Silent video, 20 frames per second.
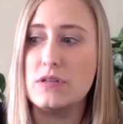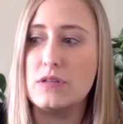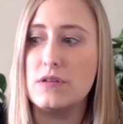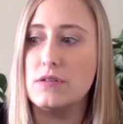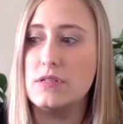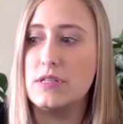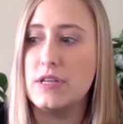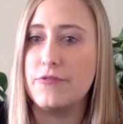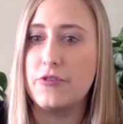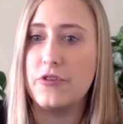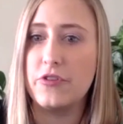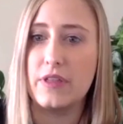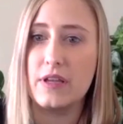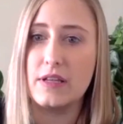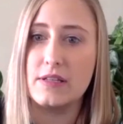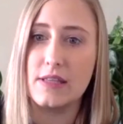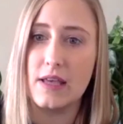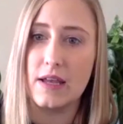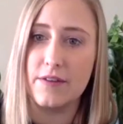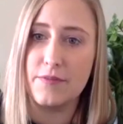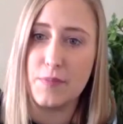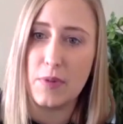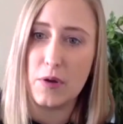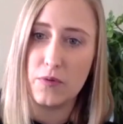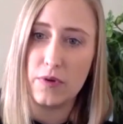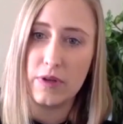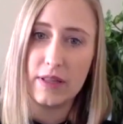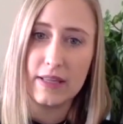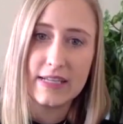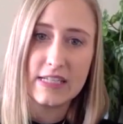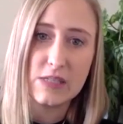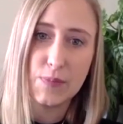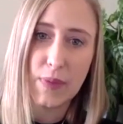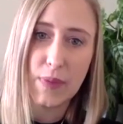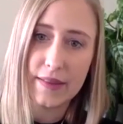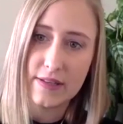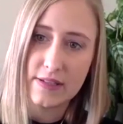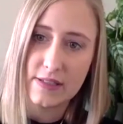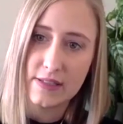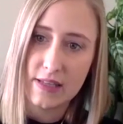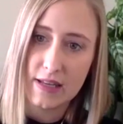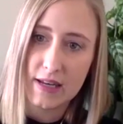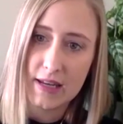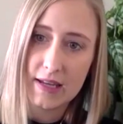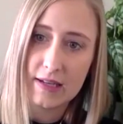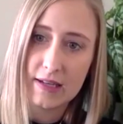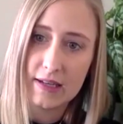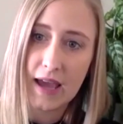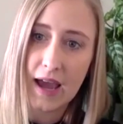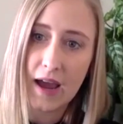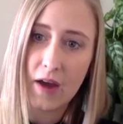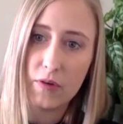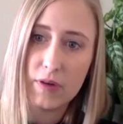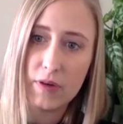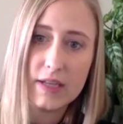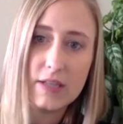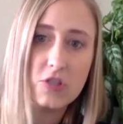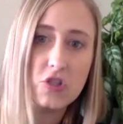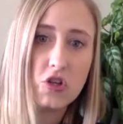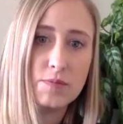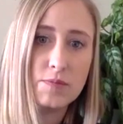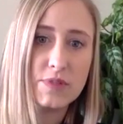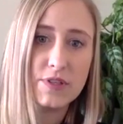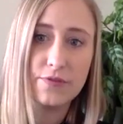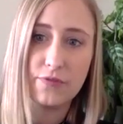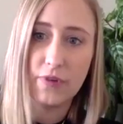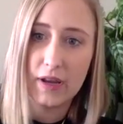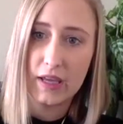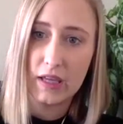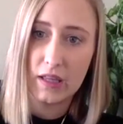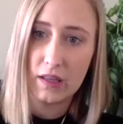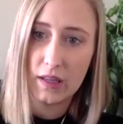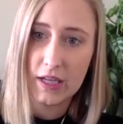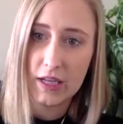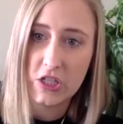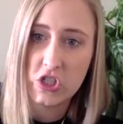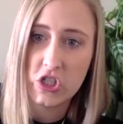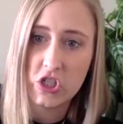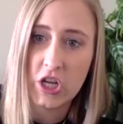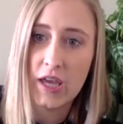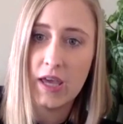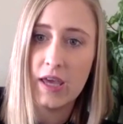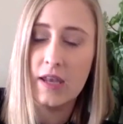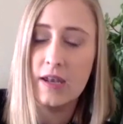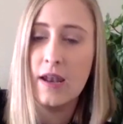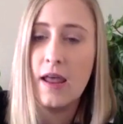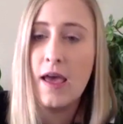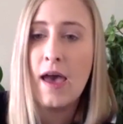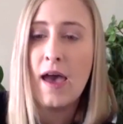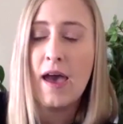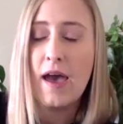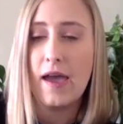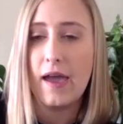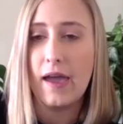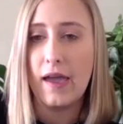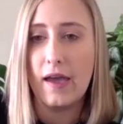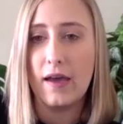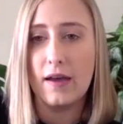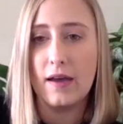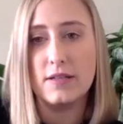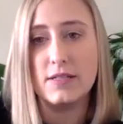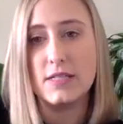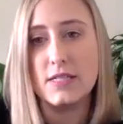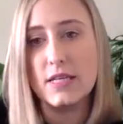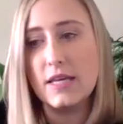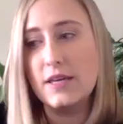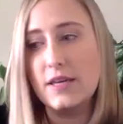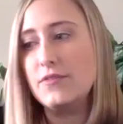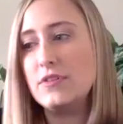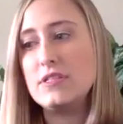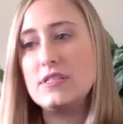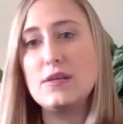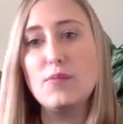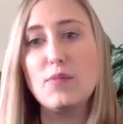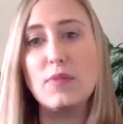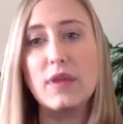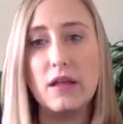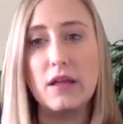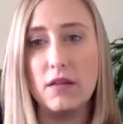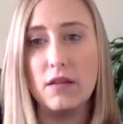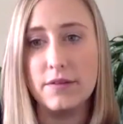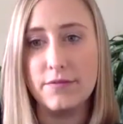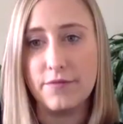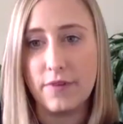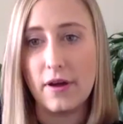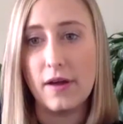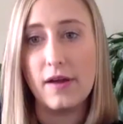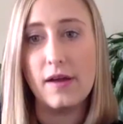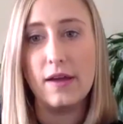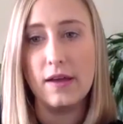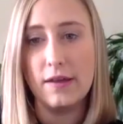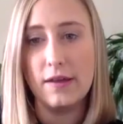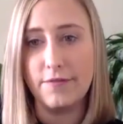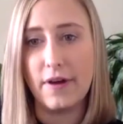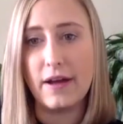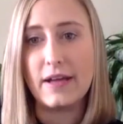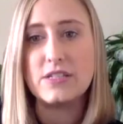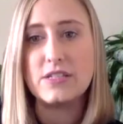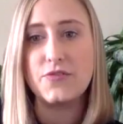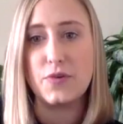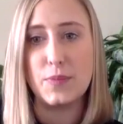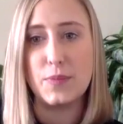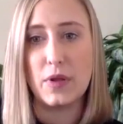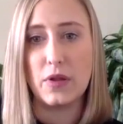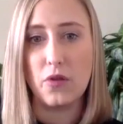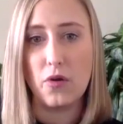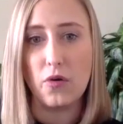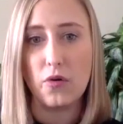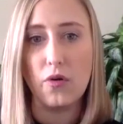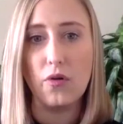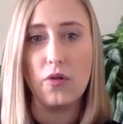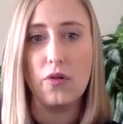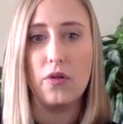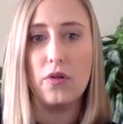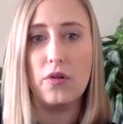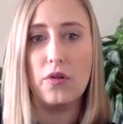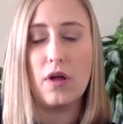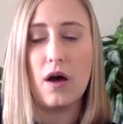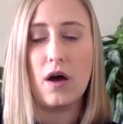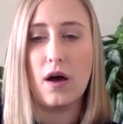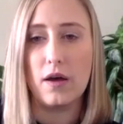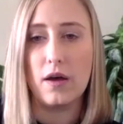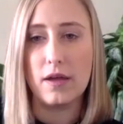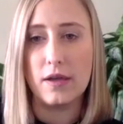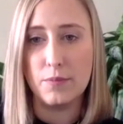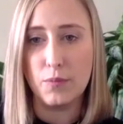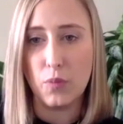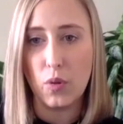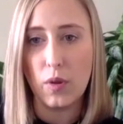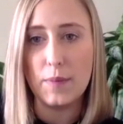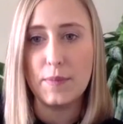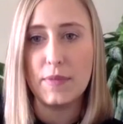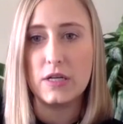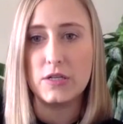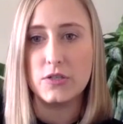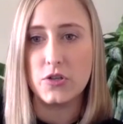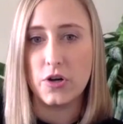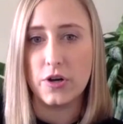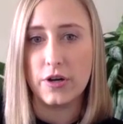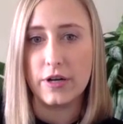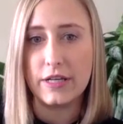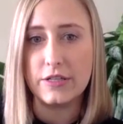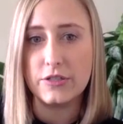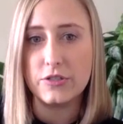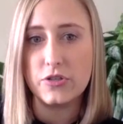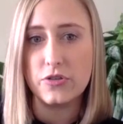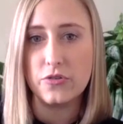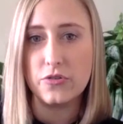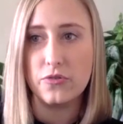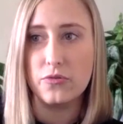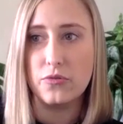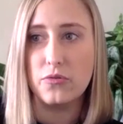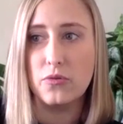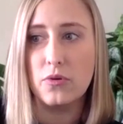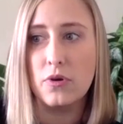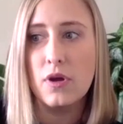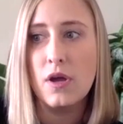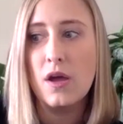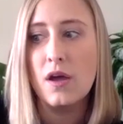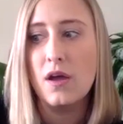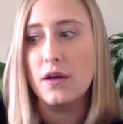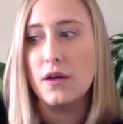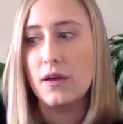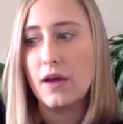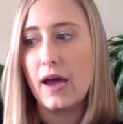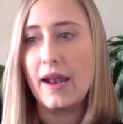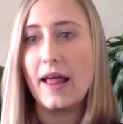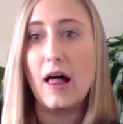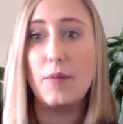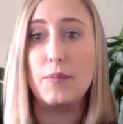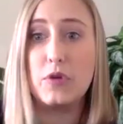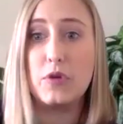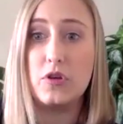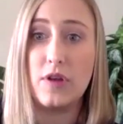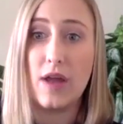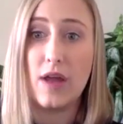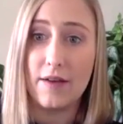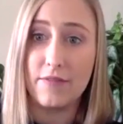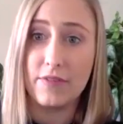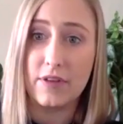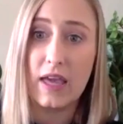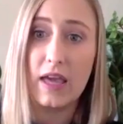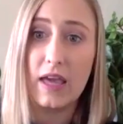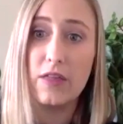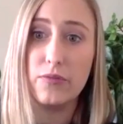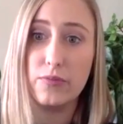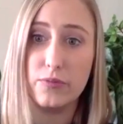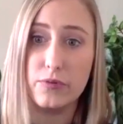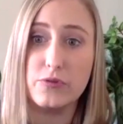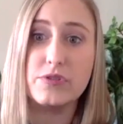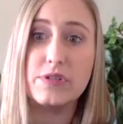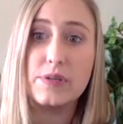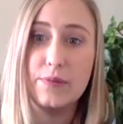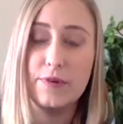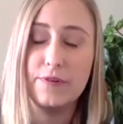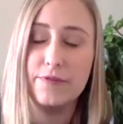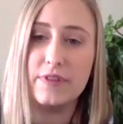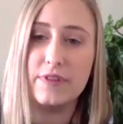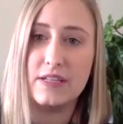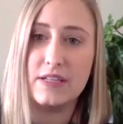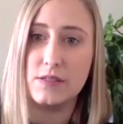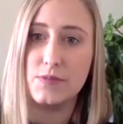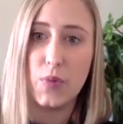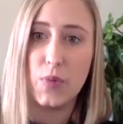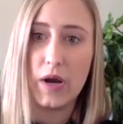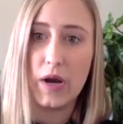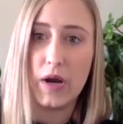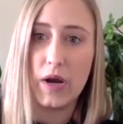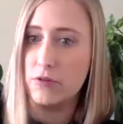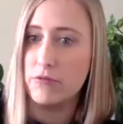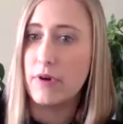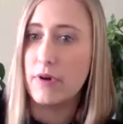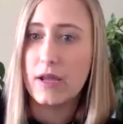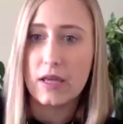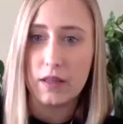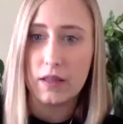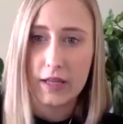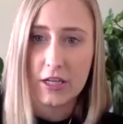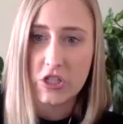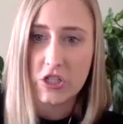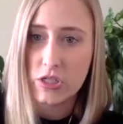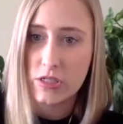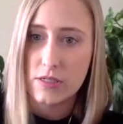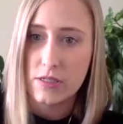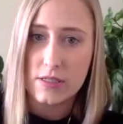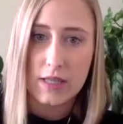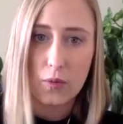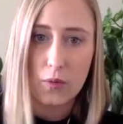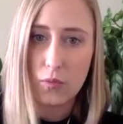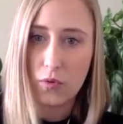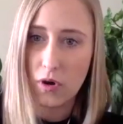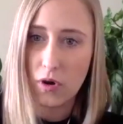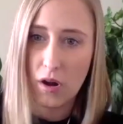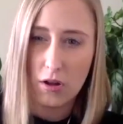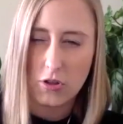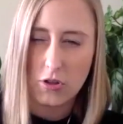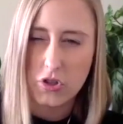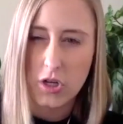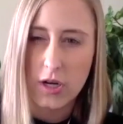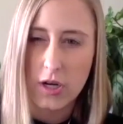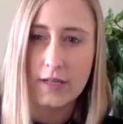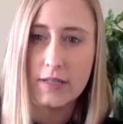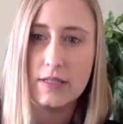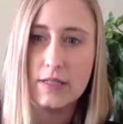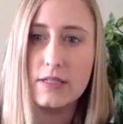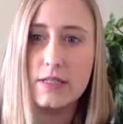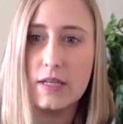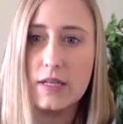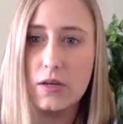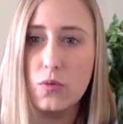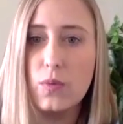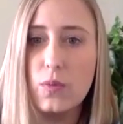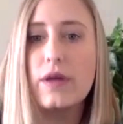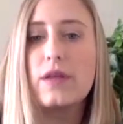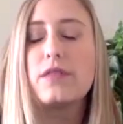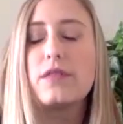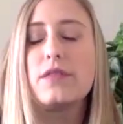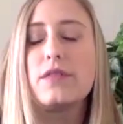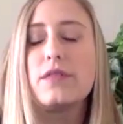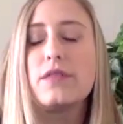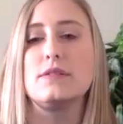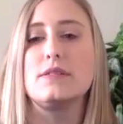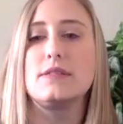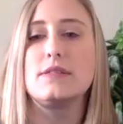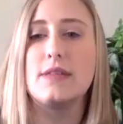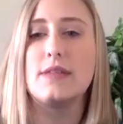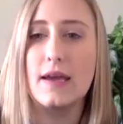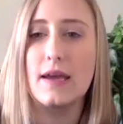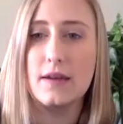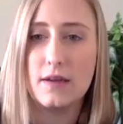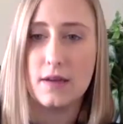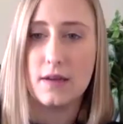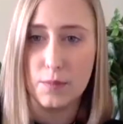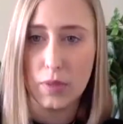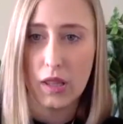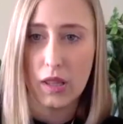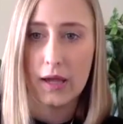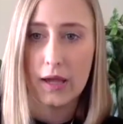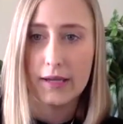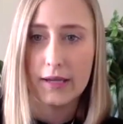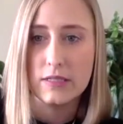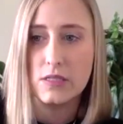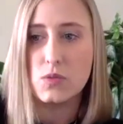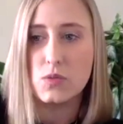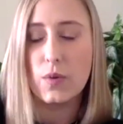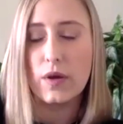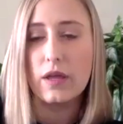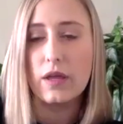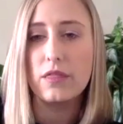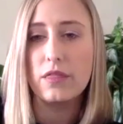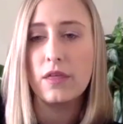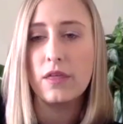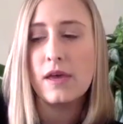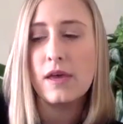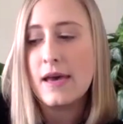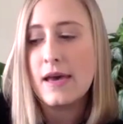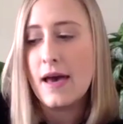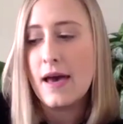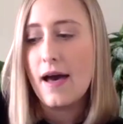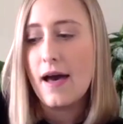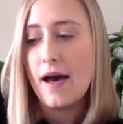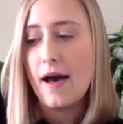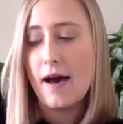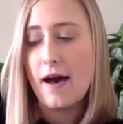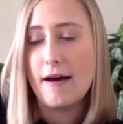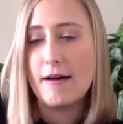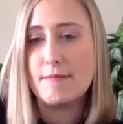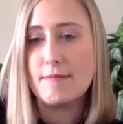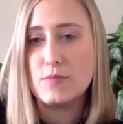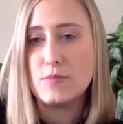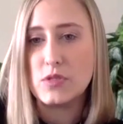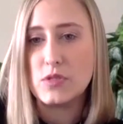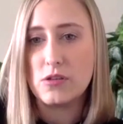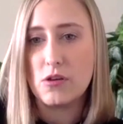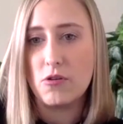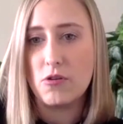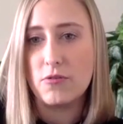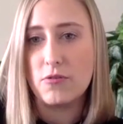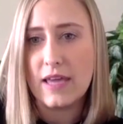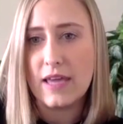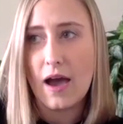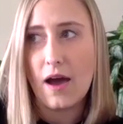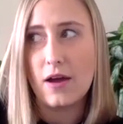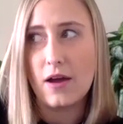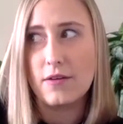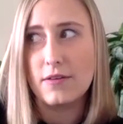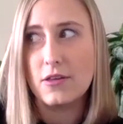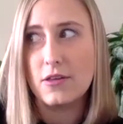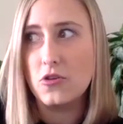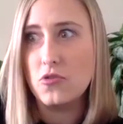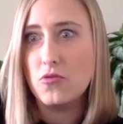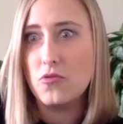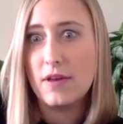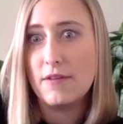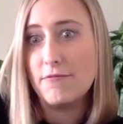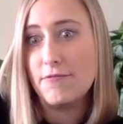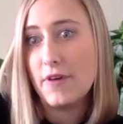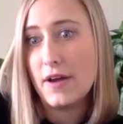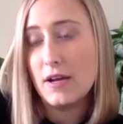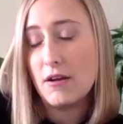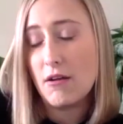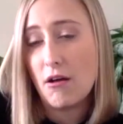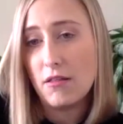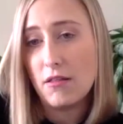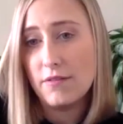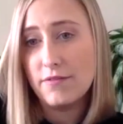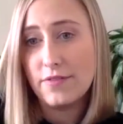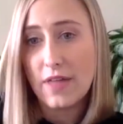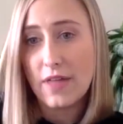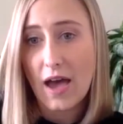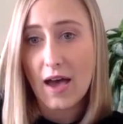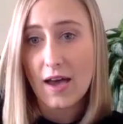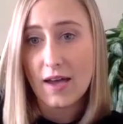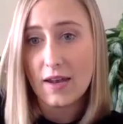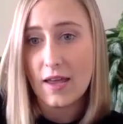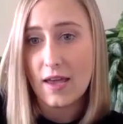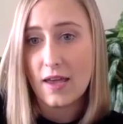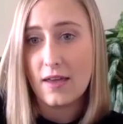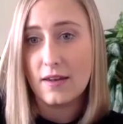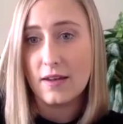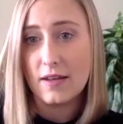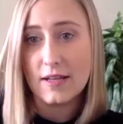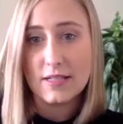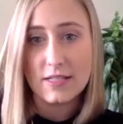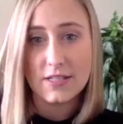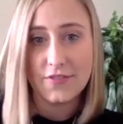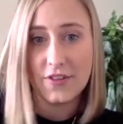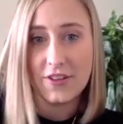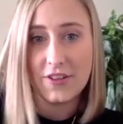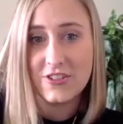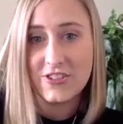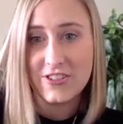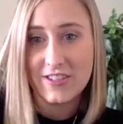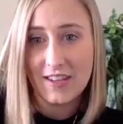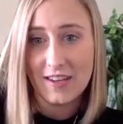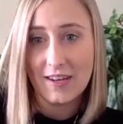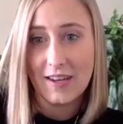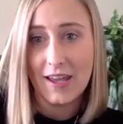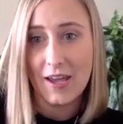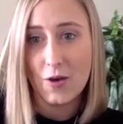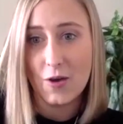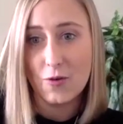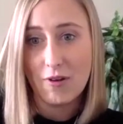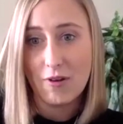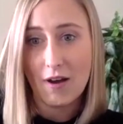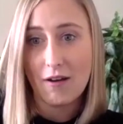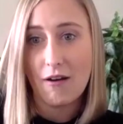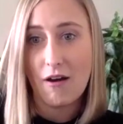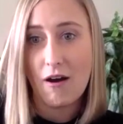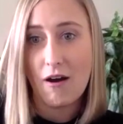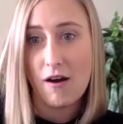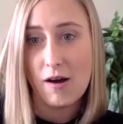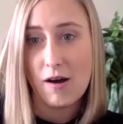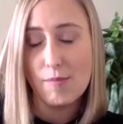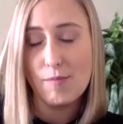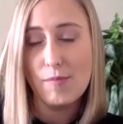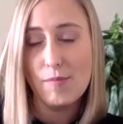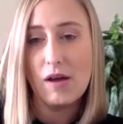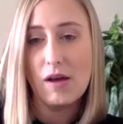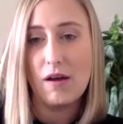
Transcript: different things that have been released by the city and county in terms of regulation, and even some legal advice from a local employment attorney to kind of help you navigate through some of these brand new regulations that we're all trying to deal with and stay in compliance with. So yeah, you can find all of that at eastvillagesandiego.com.